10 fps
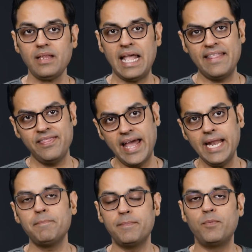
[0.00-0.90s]
and
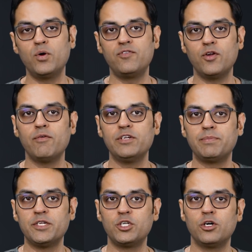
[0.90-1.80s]
that portfolio which
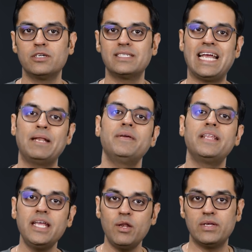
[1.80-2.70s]
matures can be
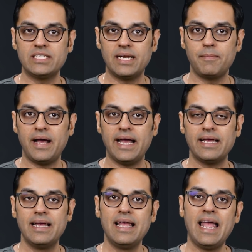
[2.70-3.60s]
reinvested
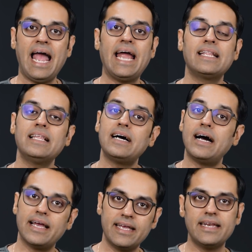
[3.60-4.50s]
back at the
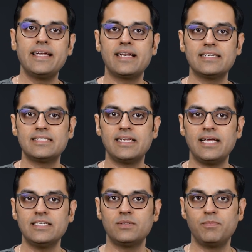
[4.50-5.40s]
higher interest
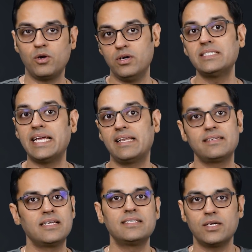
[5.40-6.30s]
rates because the
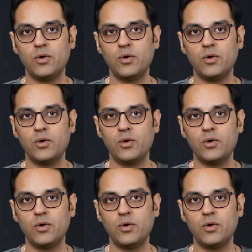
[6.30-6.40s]
interest rates are